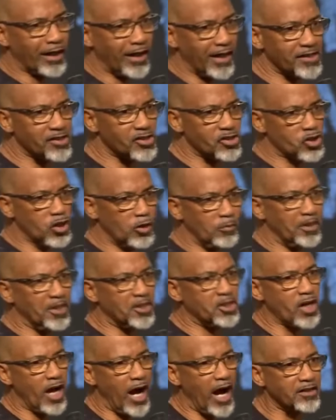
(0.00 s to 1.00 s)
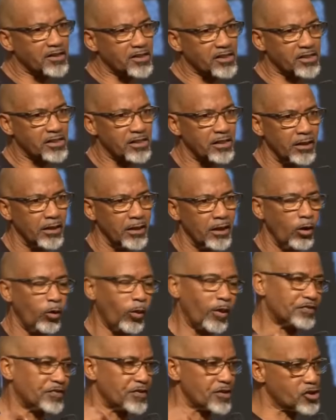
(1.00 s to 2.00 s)
lest you be judged,
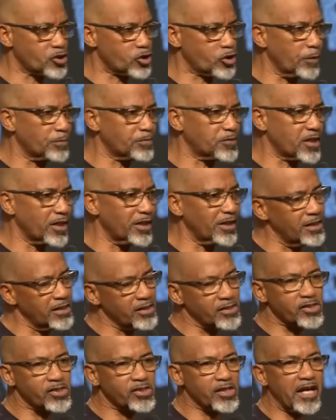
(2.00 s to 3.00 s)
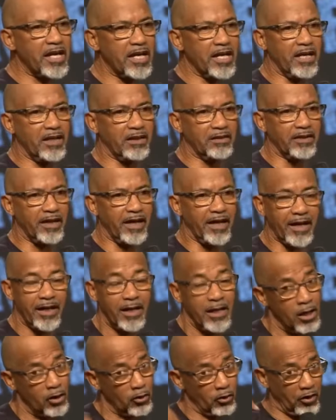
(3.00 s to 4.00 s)
what the scripture is saying there,
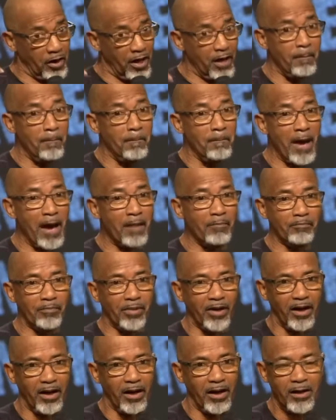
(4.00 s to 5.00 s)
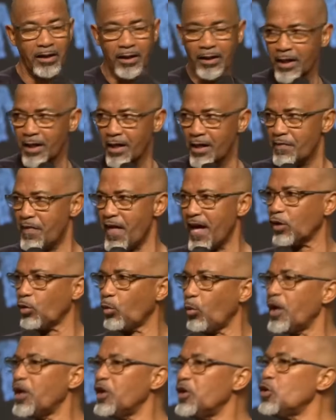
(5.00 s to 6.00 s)
remember that
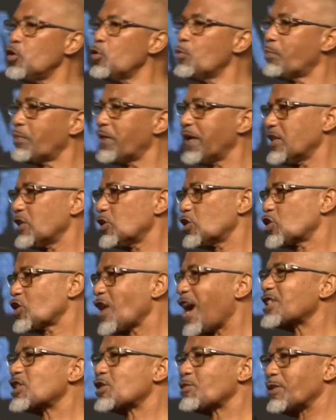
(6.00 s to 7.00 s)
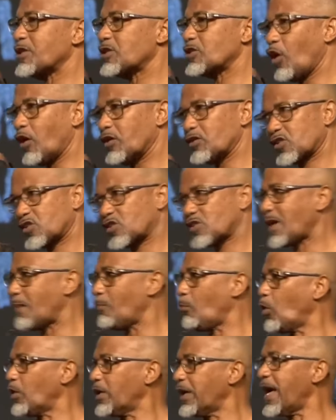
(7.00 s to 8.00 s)
when you bring judgment on
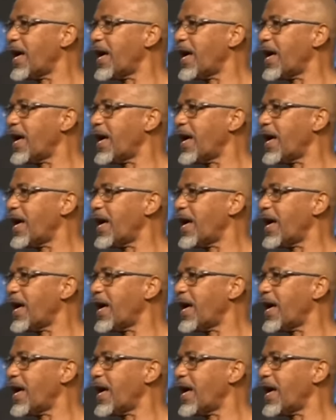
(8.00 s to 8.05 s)
someone